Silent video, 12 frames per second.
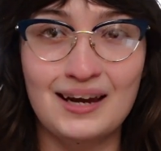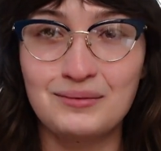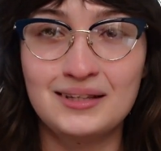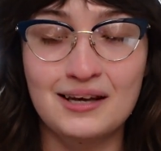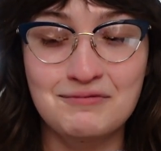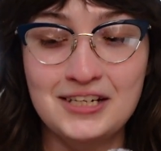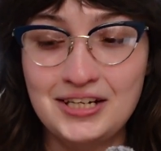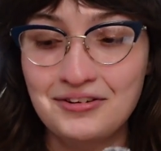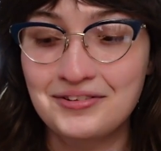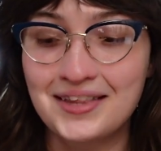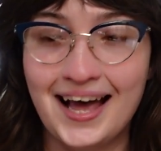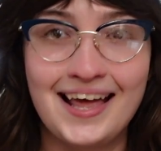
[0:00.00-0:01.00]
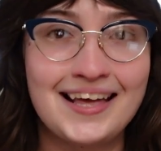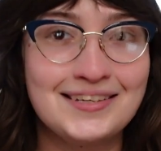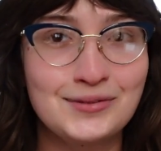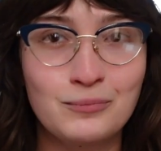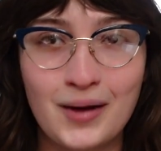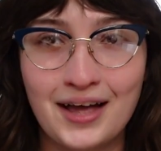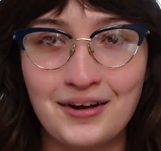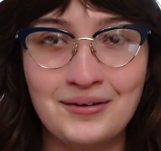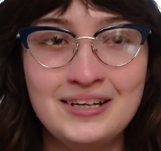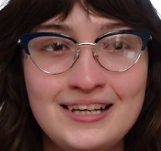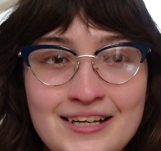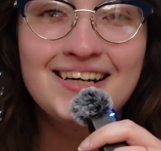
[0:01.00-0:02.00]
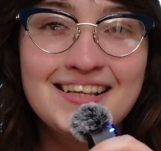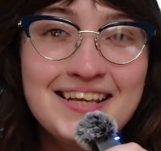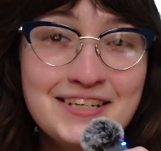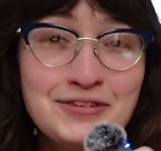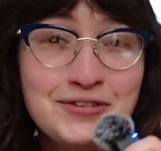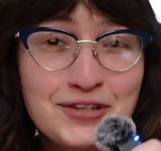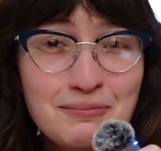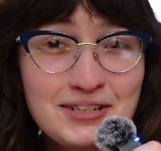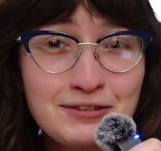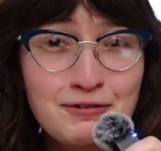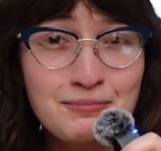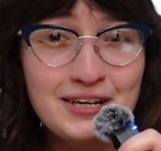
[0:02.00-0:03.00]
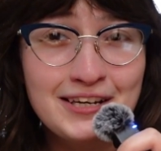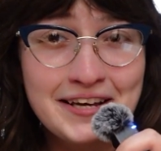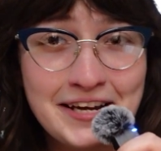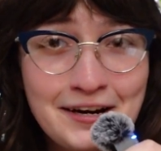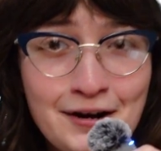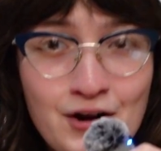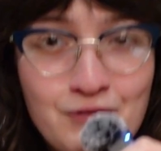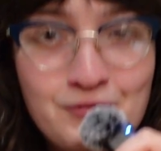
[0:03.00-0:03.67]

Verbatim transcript: I would love to hear that as well. Thank you so much for being here.